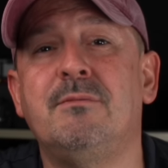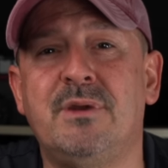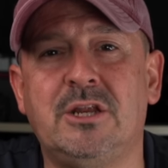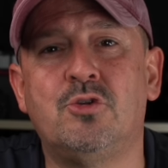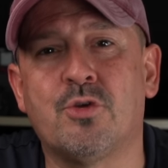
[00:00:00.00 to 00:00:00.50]

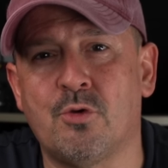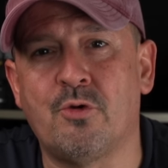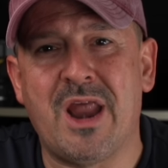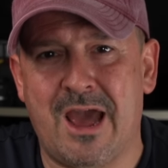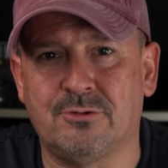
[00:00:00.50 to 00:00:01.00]
been thrown
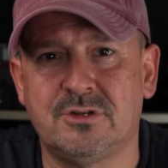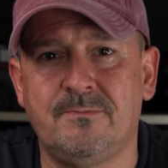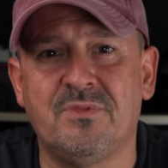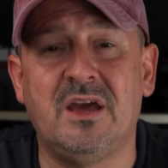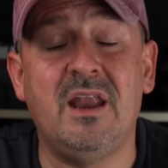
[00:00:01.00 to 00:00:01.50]
out,
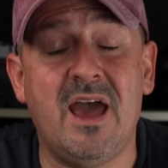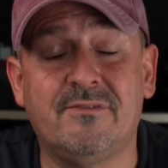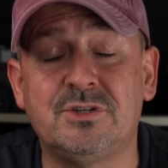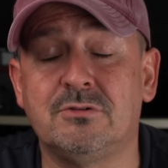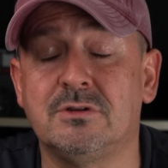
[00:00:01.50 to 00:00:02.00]
and
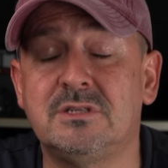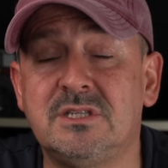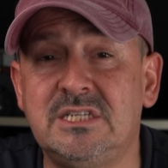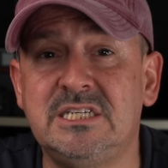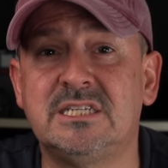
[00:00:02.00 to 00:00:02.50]
after a
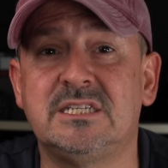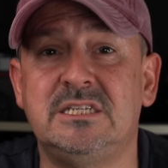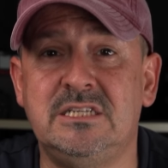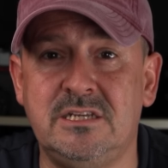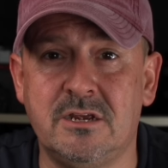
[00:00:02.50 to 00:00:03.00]

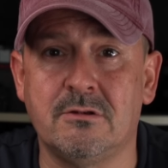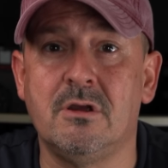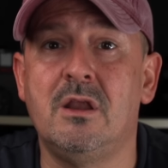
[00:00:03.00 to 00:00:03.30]
six-year